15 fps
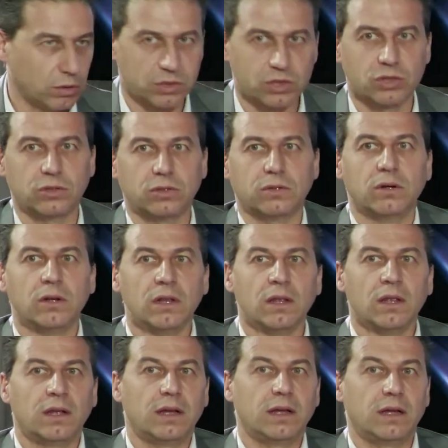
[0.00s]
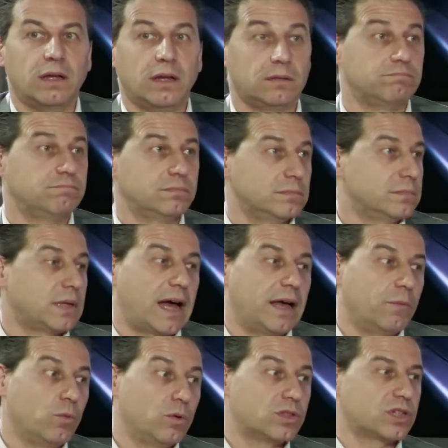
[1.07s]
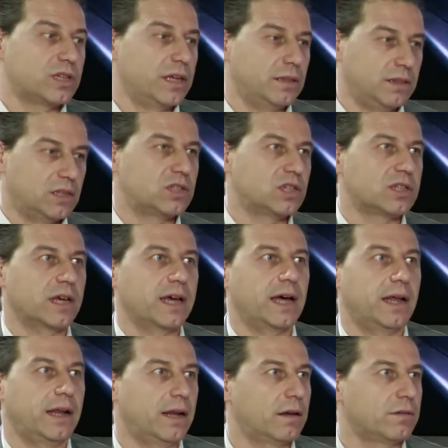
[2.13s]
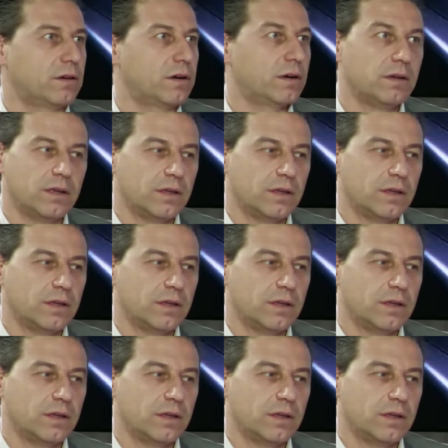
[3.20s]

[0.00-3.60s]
So I would say this is another